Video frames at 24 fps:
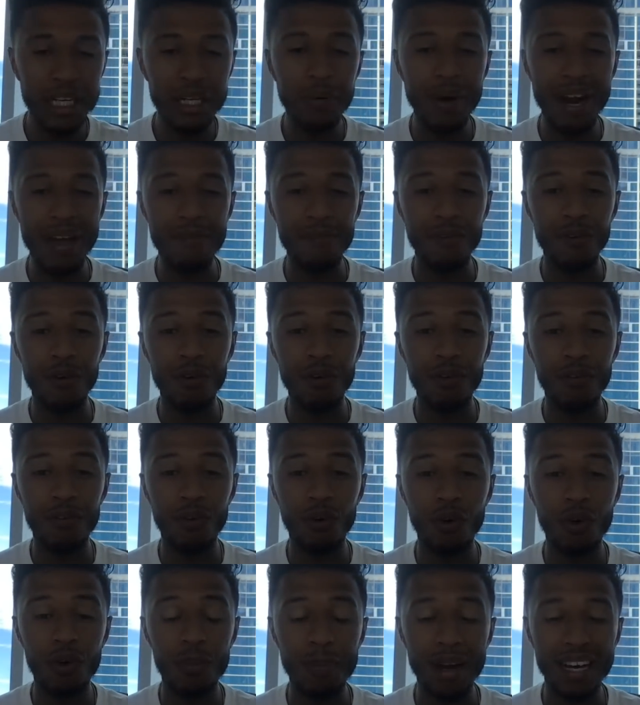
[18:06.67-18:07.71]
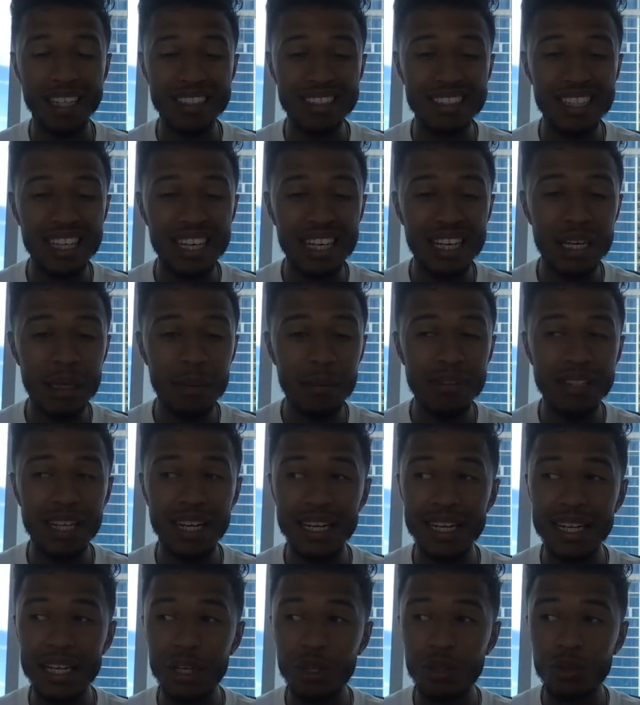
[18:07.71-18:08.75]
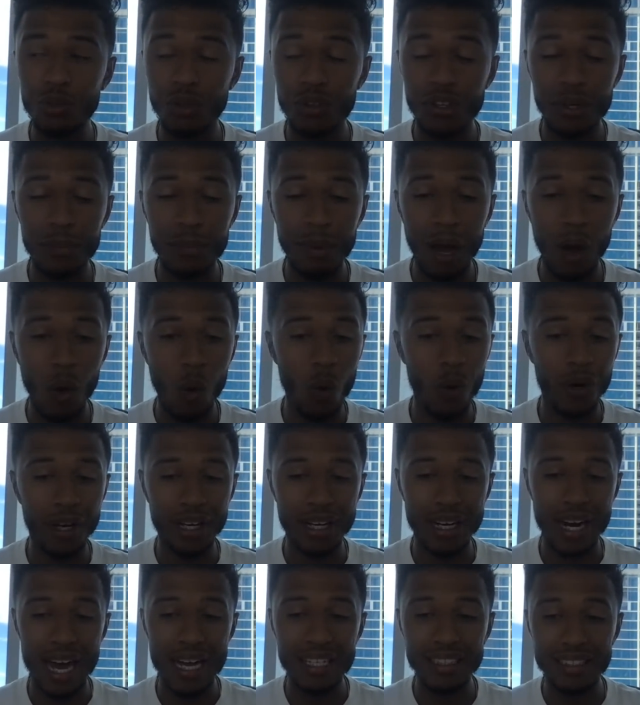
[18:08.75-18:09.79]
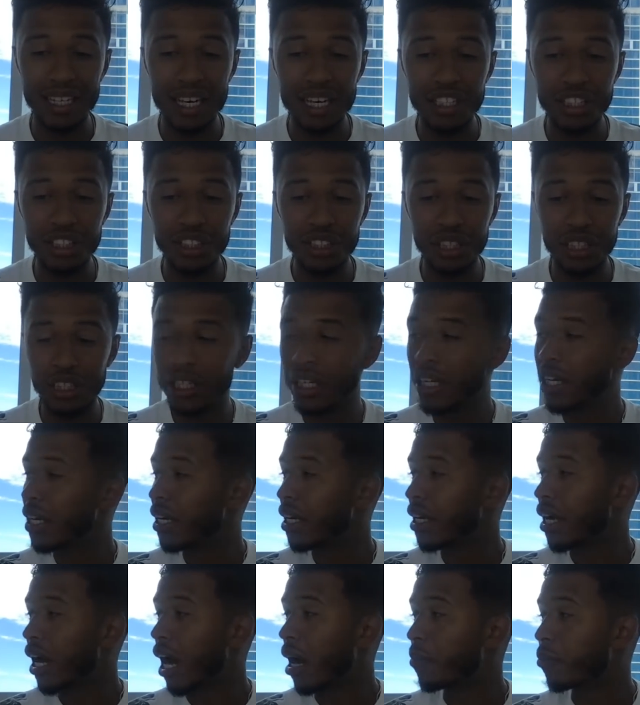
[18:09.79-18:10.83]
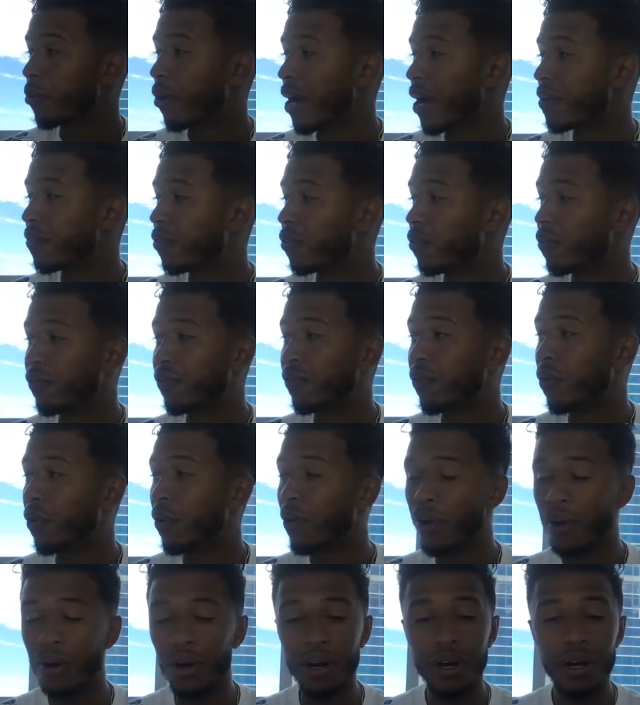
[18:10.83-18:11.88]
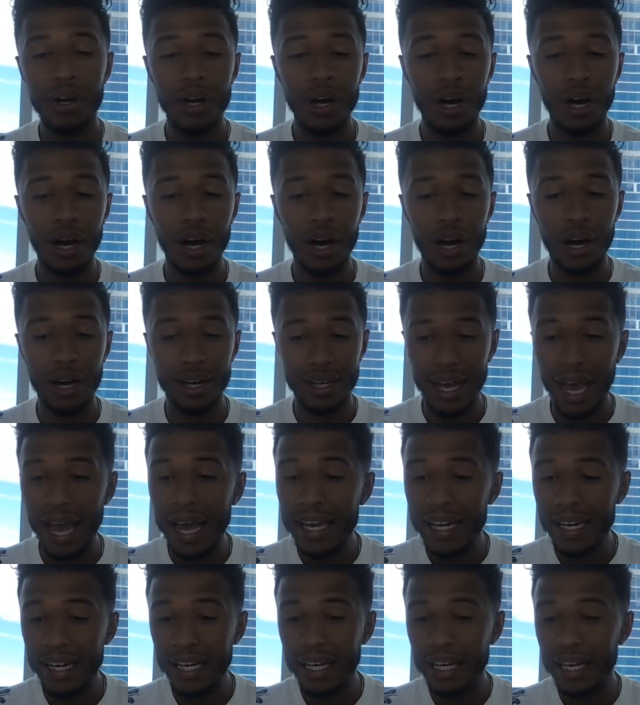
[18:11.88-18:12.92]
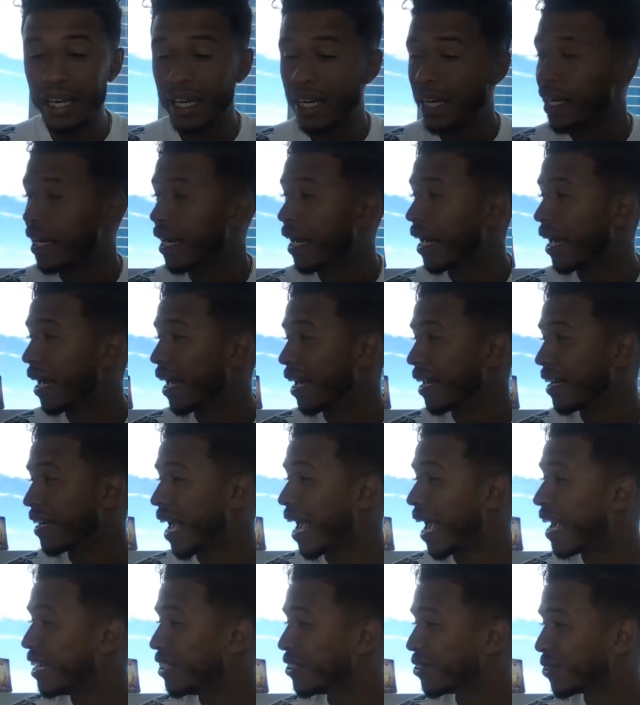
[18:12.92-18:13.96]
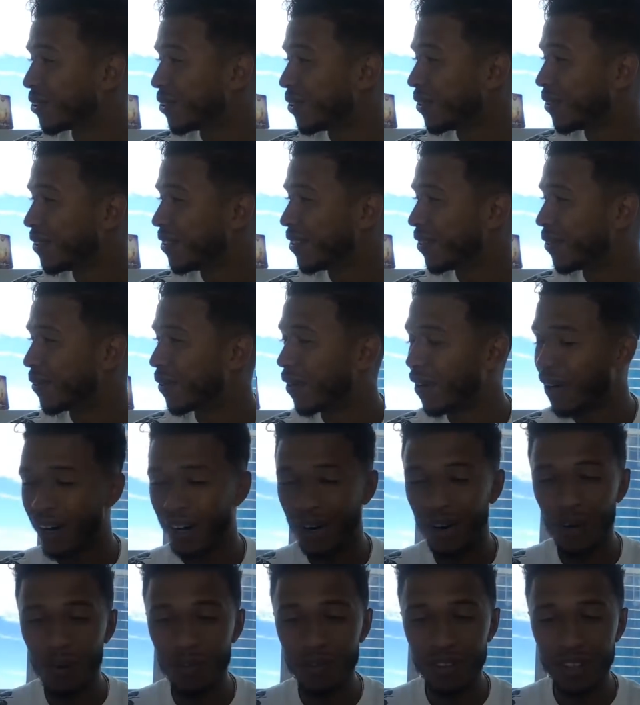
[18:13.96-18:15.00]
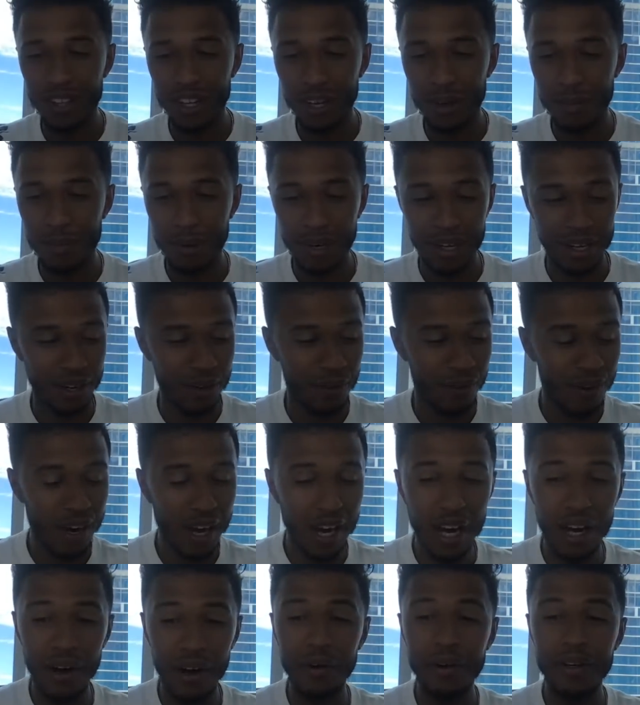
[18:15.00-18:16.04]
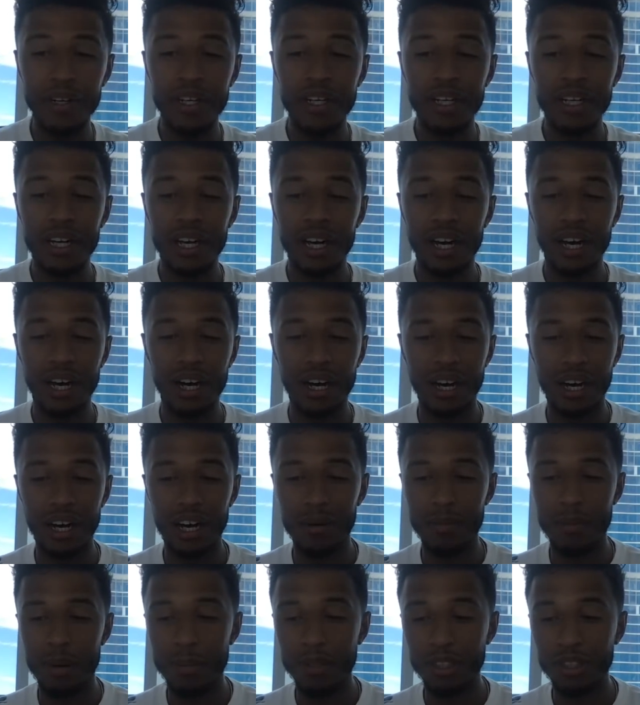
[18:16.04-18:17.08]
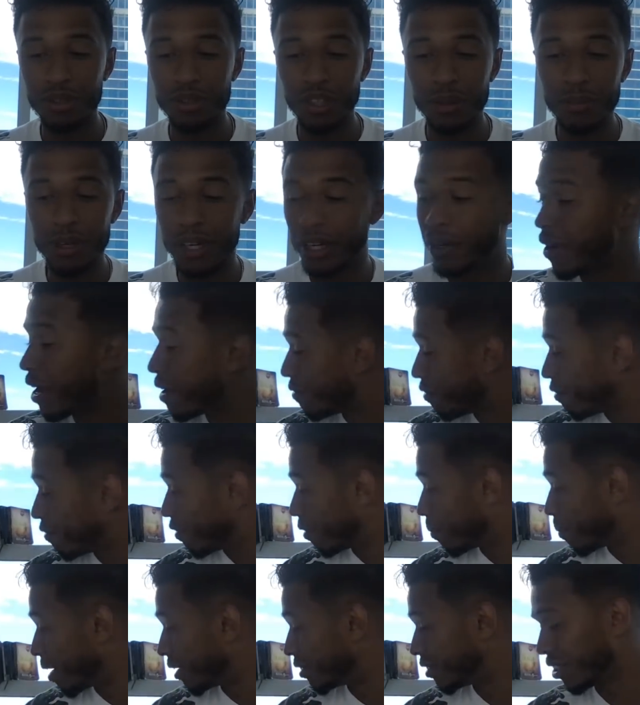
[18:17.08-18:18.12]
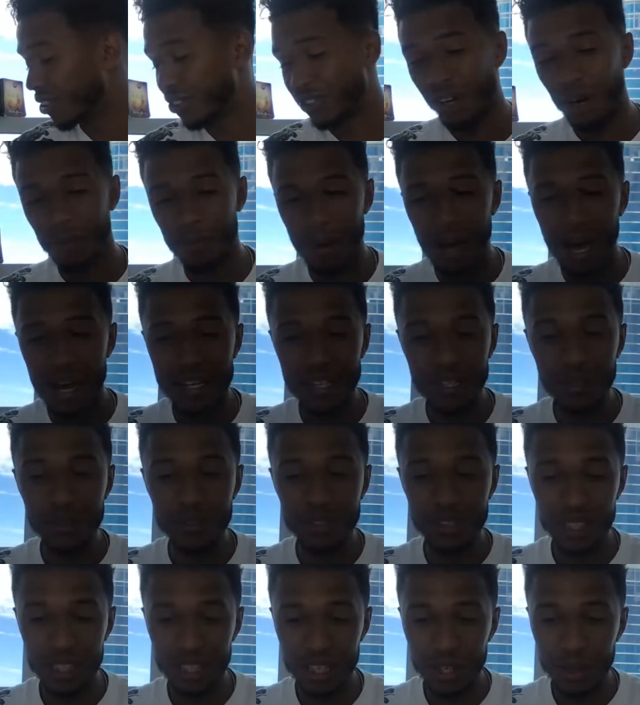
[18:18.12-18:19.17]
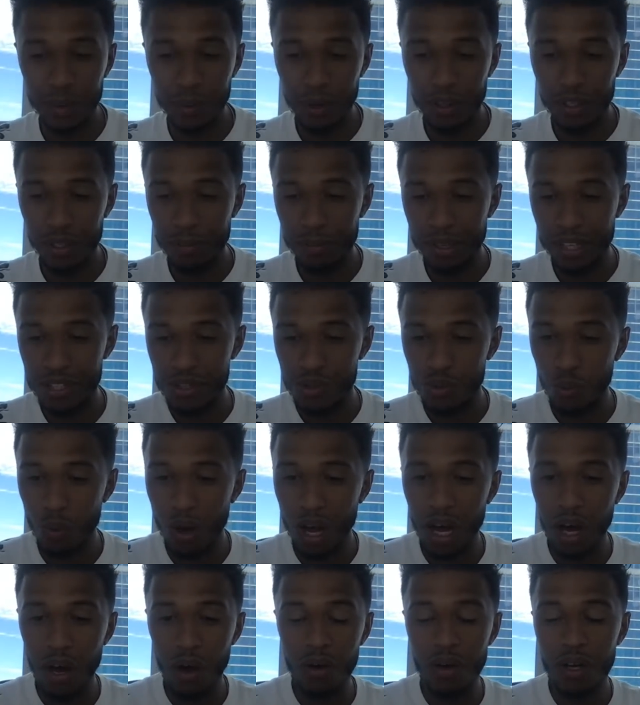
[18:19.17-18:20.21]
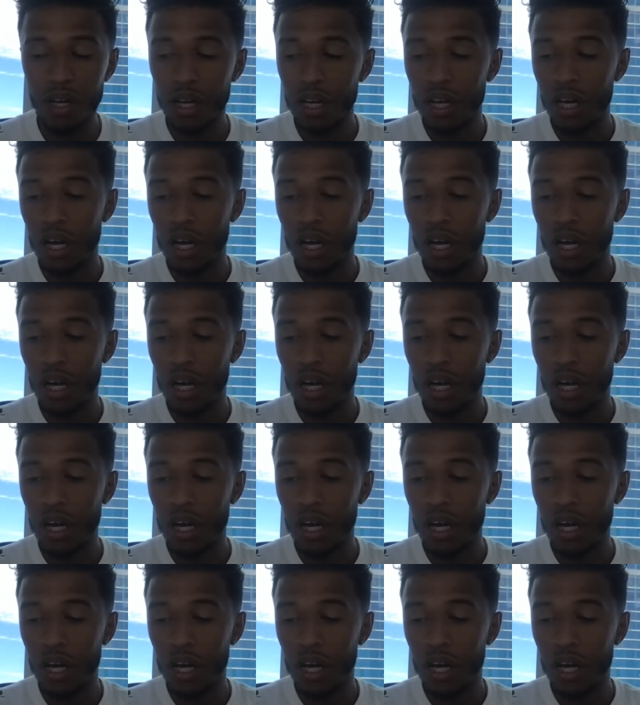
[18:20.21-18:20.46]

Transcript: grateful for my team, the leaders within my organization. I'm grateful for Katie and Hazel, who are over there playing around. I'm extremely grateful for my sis Armani, who's in here with me as well.